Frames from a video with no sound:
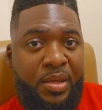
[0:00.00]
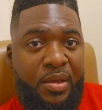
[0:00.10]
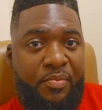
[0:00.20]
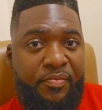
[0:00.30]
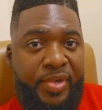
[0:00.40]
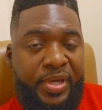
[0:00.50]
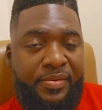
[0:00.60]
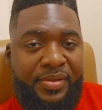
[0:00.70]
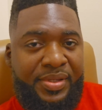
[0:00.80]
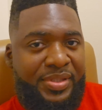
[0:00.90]
But
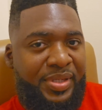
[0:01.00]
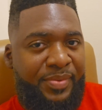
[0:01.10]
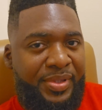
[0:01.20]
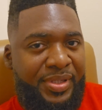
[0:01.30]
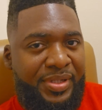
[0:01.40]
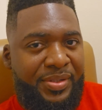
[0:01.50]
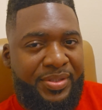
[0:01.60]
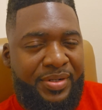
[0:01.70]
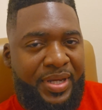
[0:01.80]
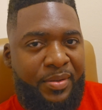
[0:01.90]
typically deals are
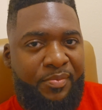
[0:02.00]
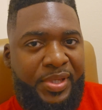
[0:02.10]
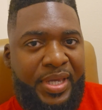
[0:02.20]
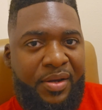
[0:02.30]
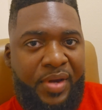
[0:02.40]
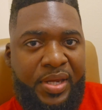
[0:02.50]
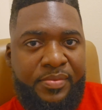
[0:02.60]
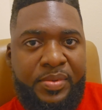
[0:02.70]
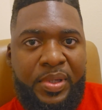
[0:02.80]
not going to be that great.